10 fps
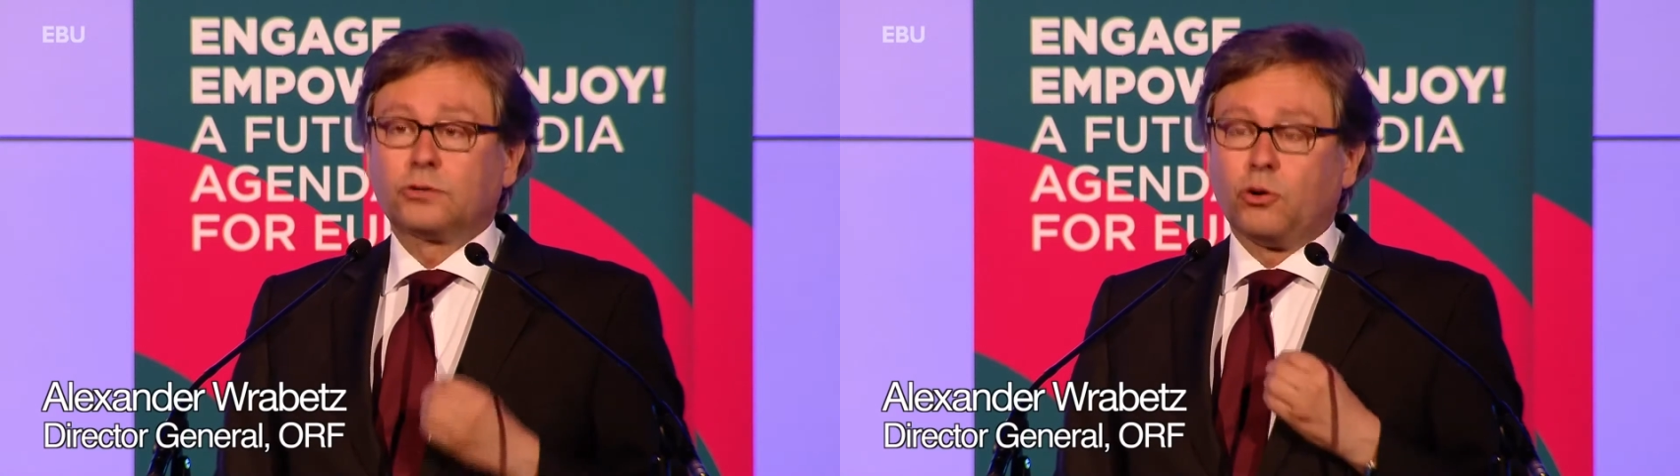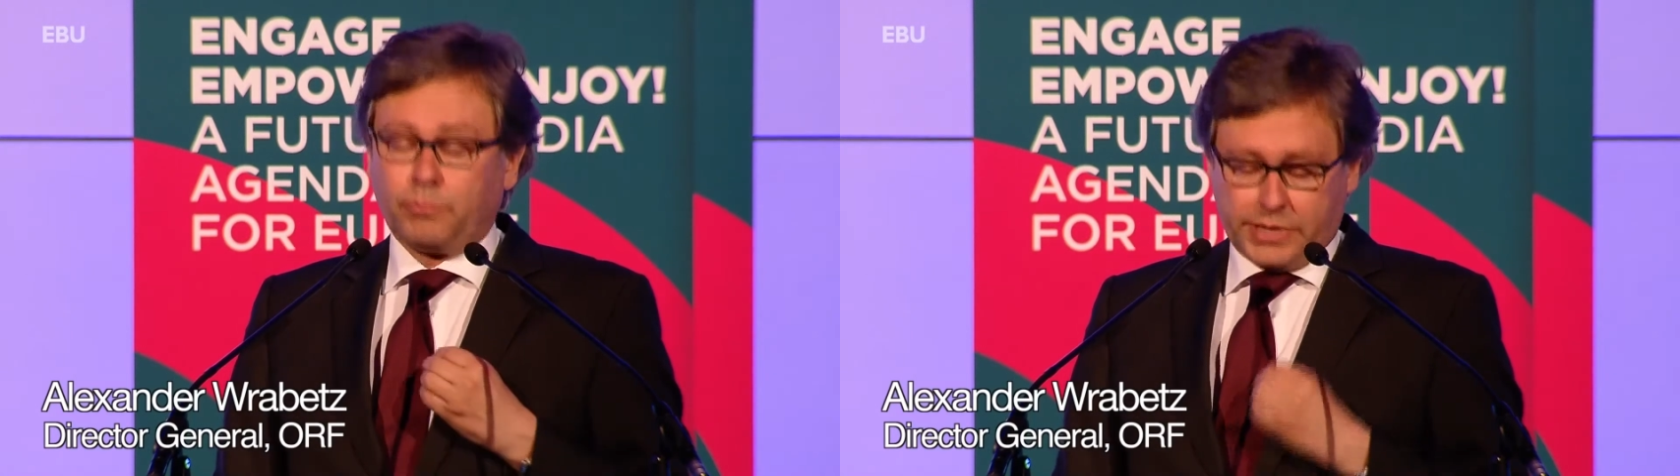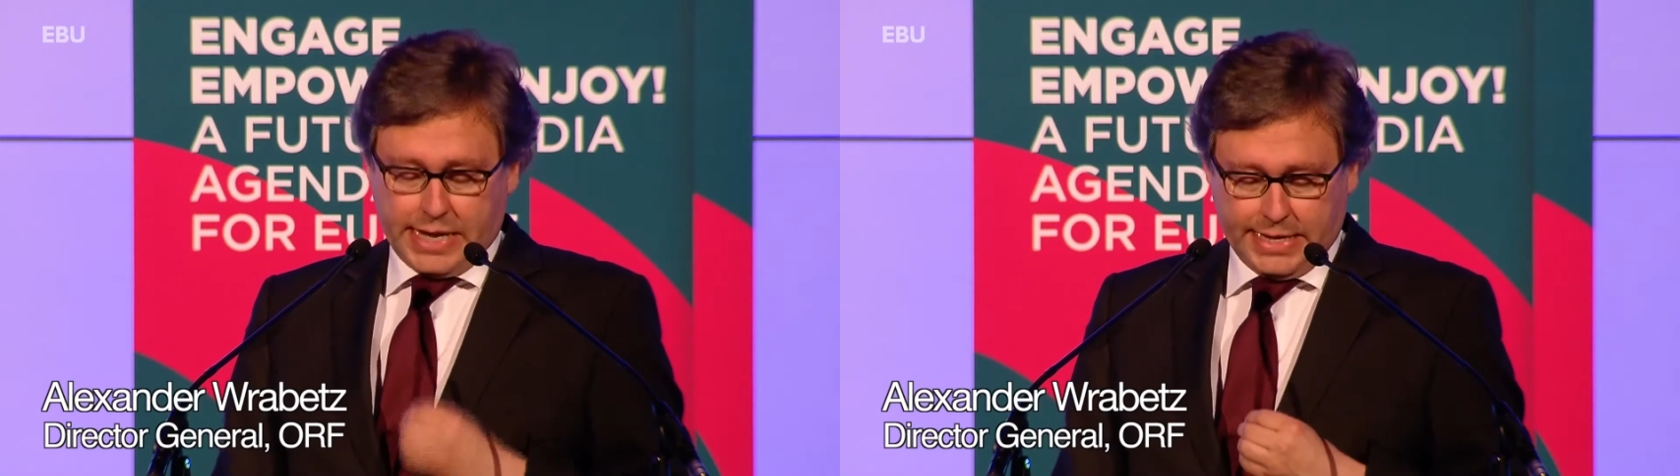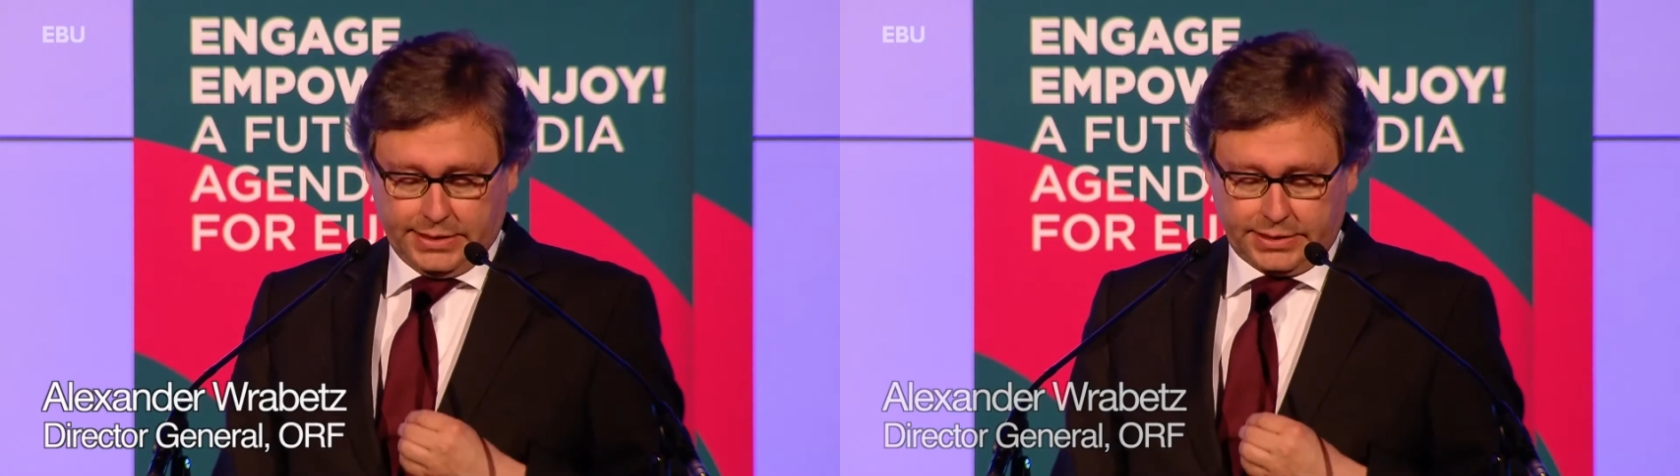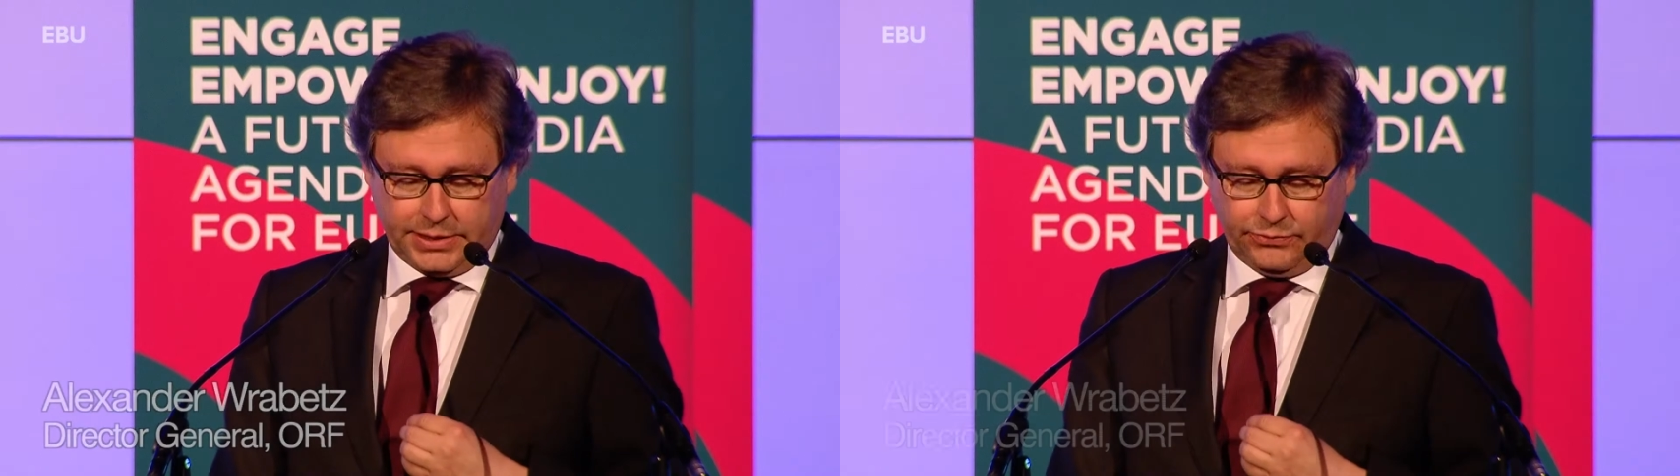and
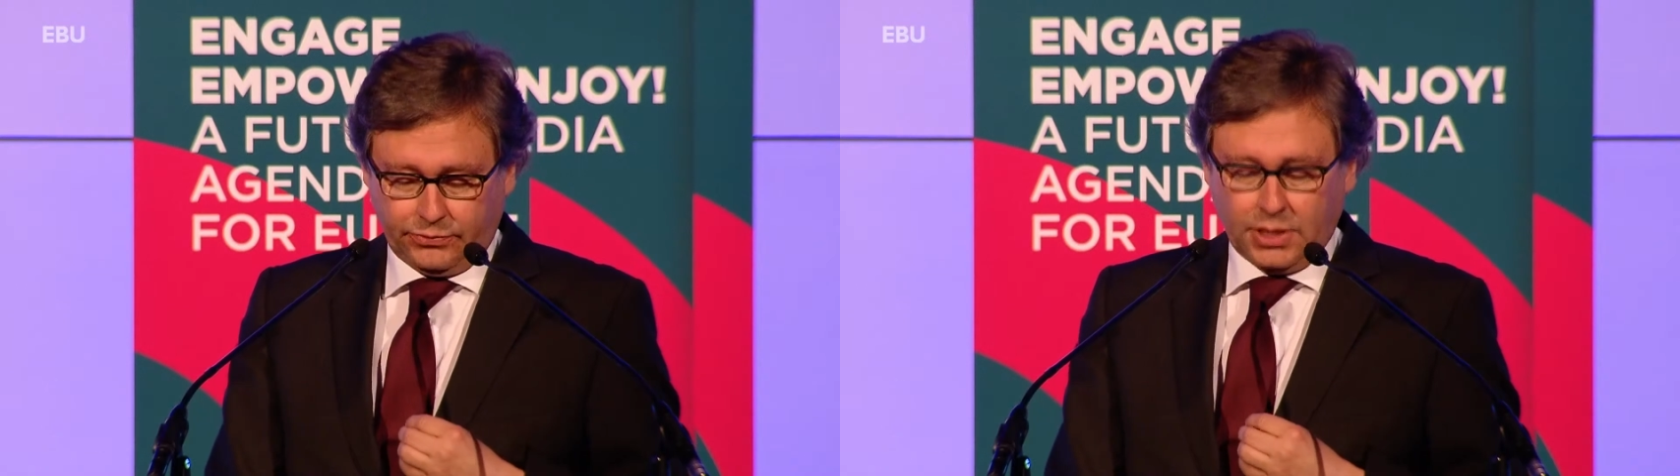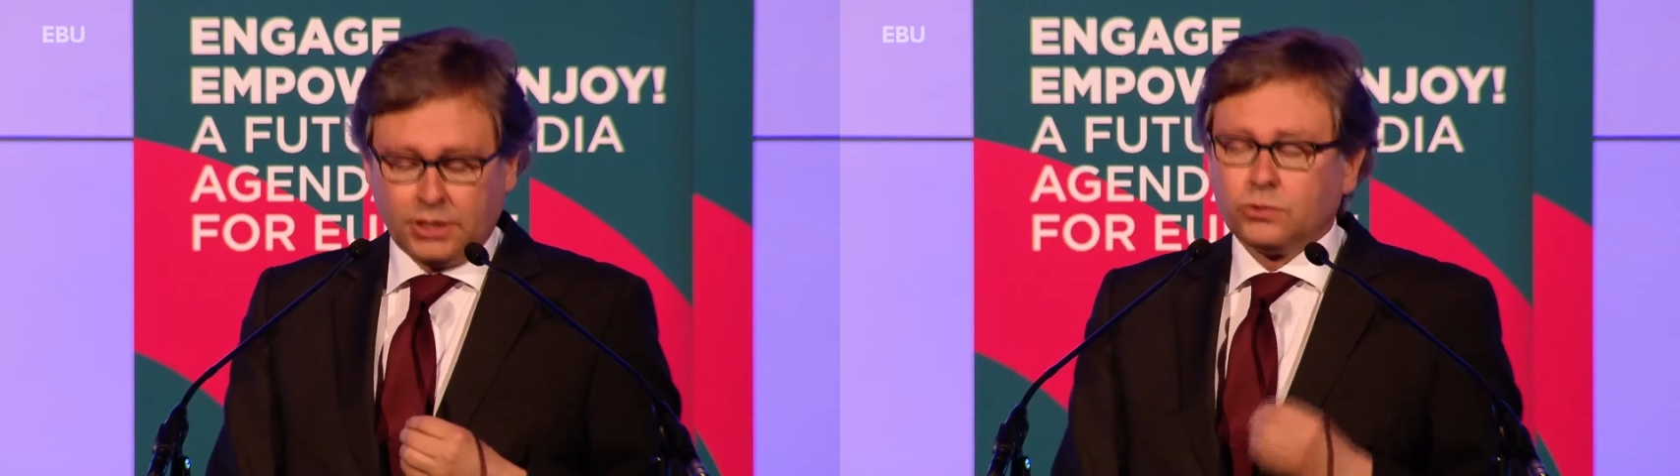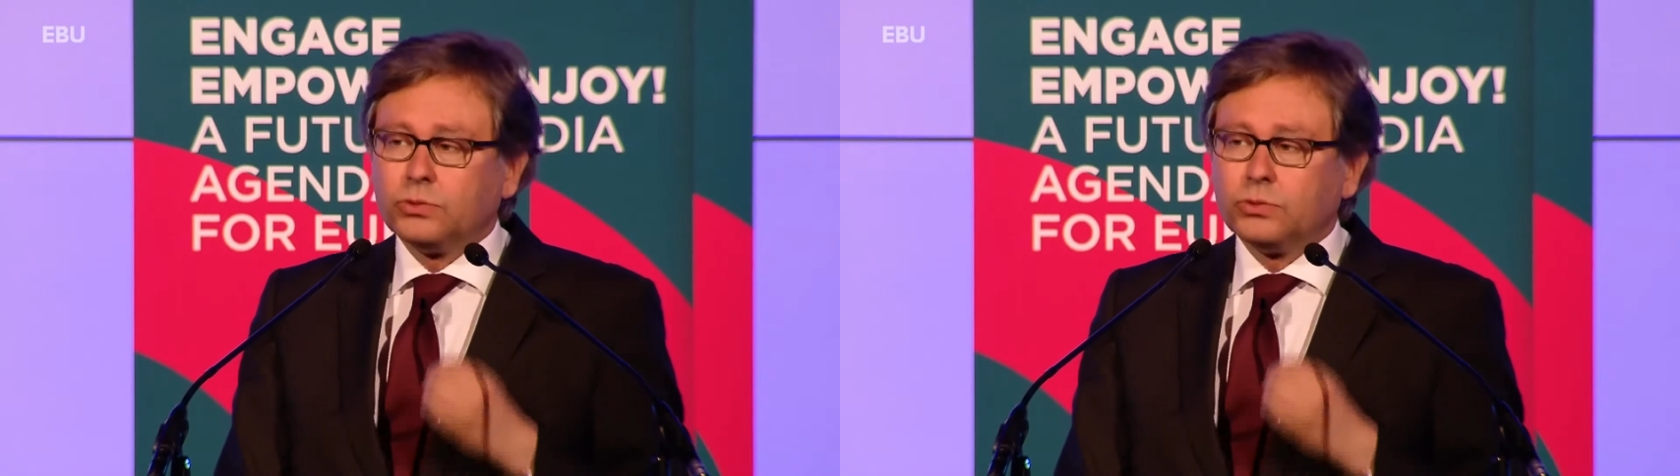comprehensive